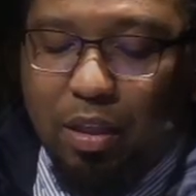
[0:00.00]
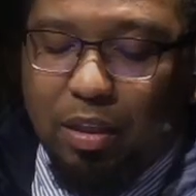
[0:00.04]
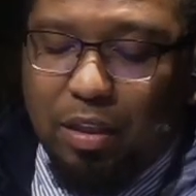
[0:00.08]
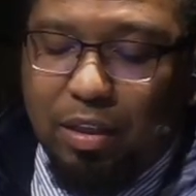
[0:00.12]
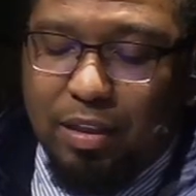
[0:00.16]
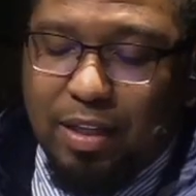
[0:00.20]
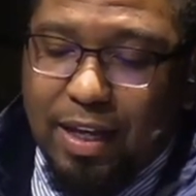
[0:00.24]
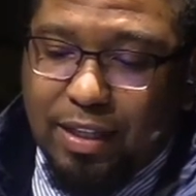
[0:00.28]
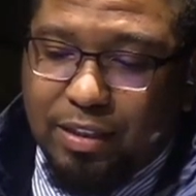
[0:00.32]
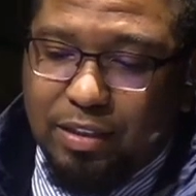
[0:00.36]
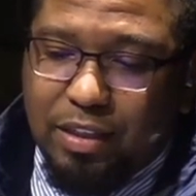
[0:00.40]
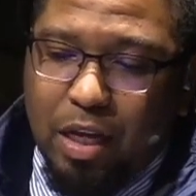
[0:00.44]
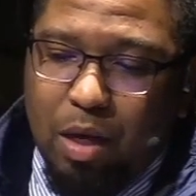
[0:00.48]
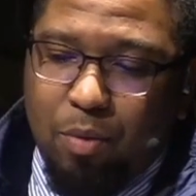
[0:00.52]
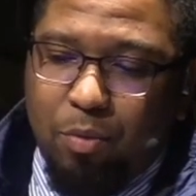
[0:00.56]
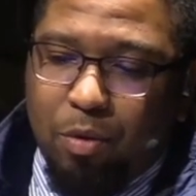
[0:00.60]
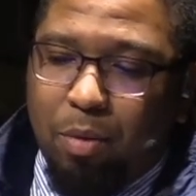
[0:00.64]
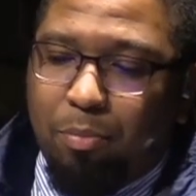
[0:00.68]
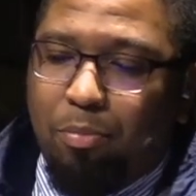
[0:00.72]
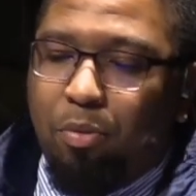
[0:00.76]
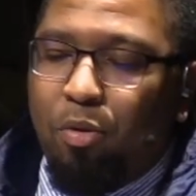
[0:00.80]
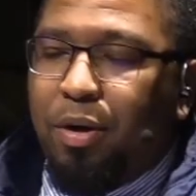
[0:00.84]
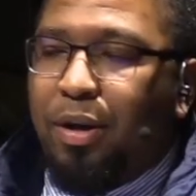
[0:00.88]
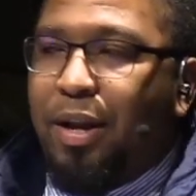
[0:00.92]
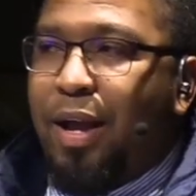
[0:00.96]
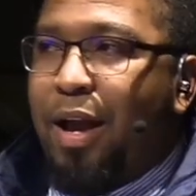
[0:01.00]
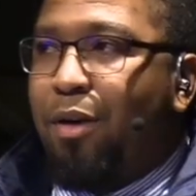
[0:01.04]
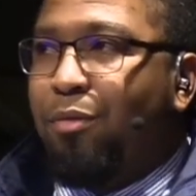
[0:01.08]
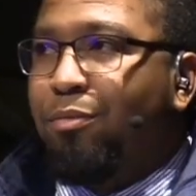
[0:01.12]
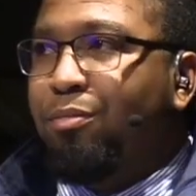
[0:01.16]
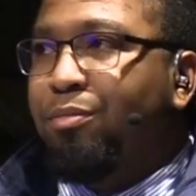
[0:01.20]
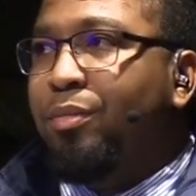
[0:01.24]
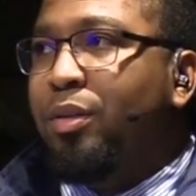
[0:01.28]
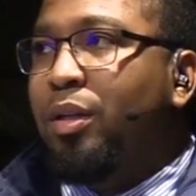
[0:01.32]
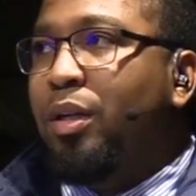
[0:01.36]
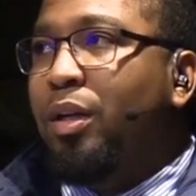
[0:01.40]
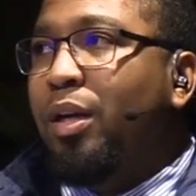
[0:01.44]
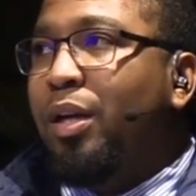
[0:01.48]
The next thing I want to point out
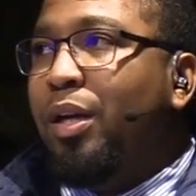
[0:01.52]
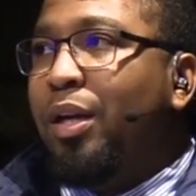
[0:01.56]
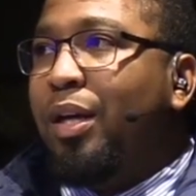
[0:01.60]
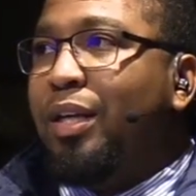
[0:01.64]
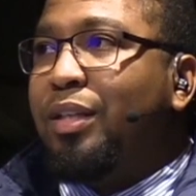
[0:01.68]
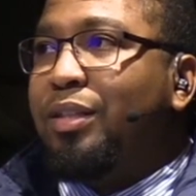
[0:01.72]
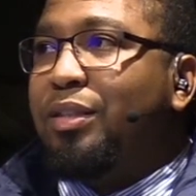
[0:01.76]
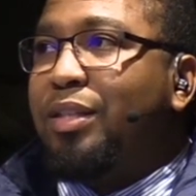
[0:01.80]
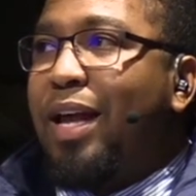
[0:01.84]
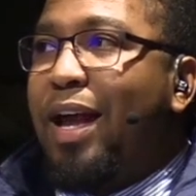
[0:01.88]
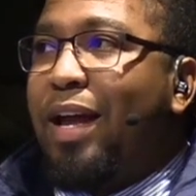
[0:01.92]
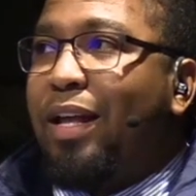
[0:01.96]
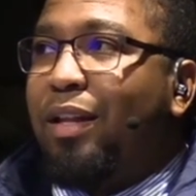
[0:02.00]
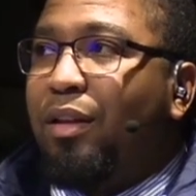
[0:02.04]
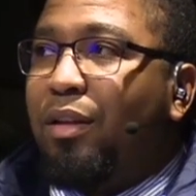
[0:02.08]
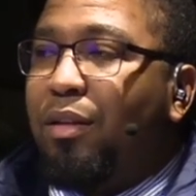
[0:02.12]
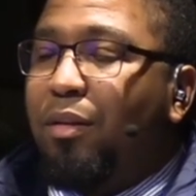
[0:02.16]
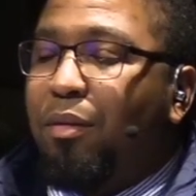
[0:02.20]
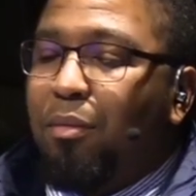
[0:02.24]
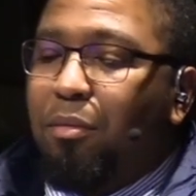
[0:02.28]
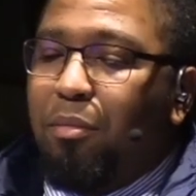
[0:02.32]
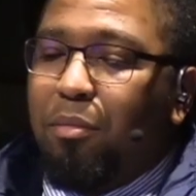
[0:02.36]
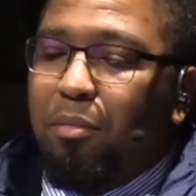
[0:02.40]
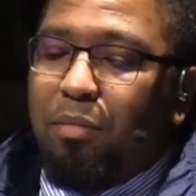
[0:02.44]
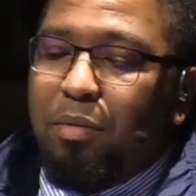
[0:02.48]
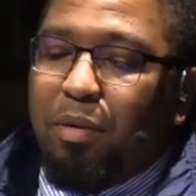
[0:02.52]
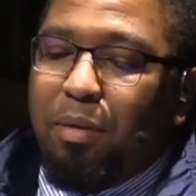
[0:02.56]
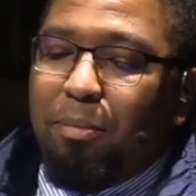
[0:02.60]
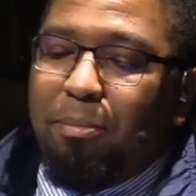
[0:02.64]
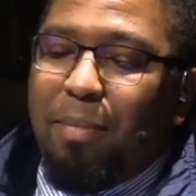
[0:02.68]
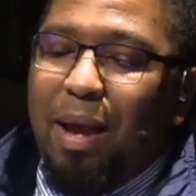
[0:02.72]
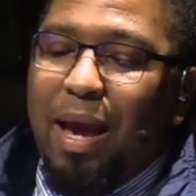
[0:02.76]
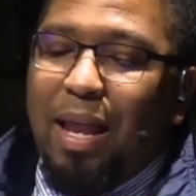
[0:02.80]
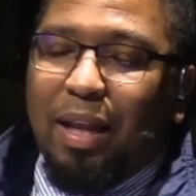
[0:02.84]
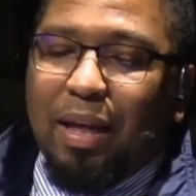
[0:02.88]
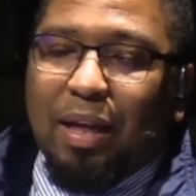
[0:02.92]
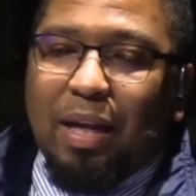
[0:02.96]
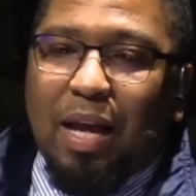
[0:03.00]
is that
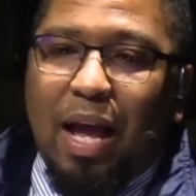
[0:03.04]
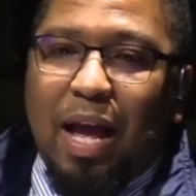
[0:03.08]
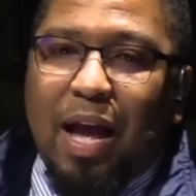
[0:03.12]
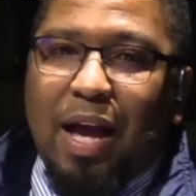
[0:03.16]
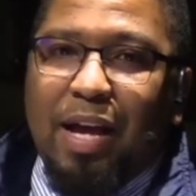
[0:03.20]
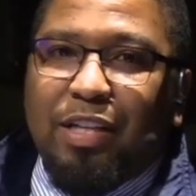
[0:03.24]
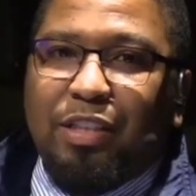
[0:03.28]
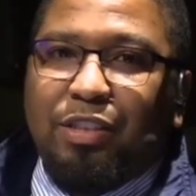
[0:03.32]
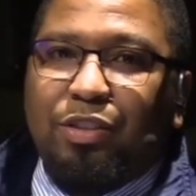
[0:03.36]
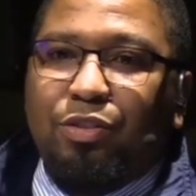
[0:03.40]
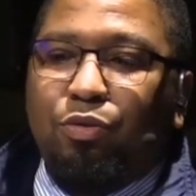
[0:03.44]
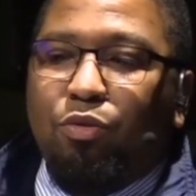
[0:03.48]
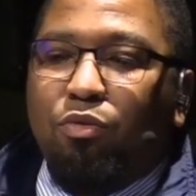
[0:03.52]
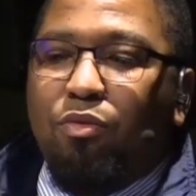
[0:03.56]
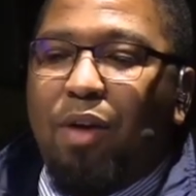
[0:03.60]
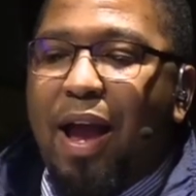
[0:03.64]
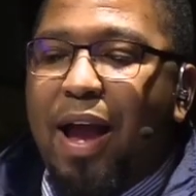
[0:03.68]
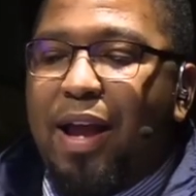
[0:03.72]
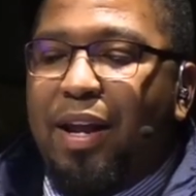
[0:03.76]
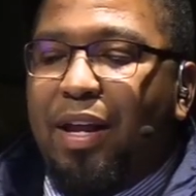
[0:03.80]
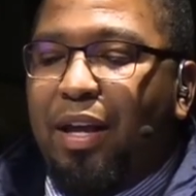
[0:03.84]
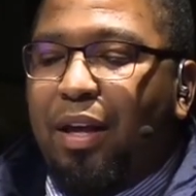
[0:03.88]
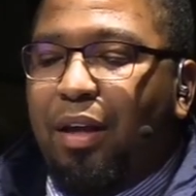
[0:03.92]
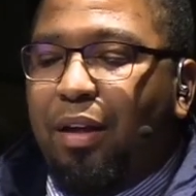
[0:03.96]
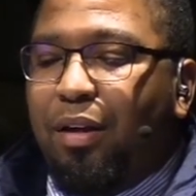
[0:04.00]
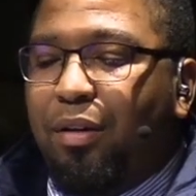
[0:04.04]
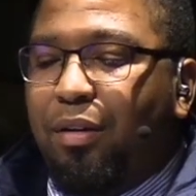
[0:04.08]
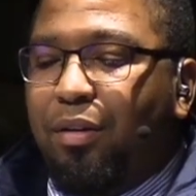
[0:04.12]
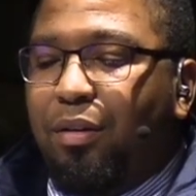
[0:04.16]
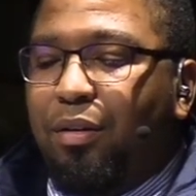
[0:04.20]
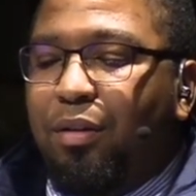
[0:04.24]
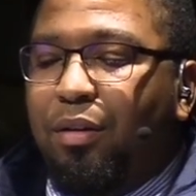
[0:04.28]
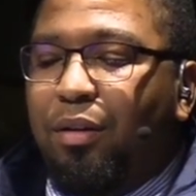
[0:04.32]
Malachi's writing